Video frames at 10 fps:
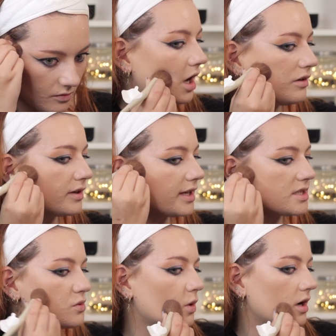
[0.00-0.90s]
I really had to
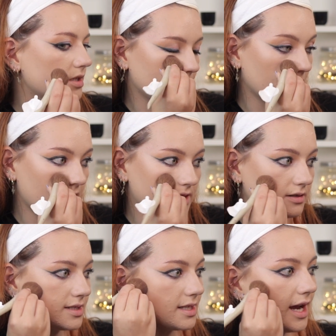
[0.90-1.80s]
work to blend that in
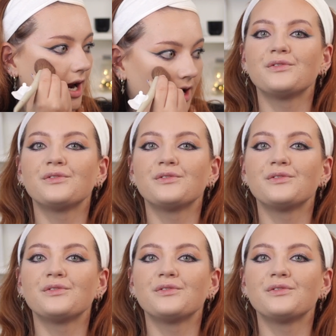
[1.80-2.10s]
today.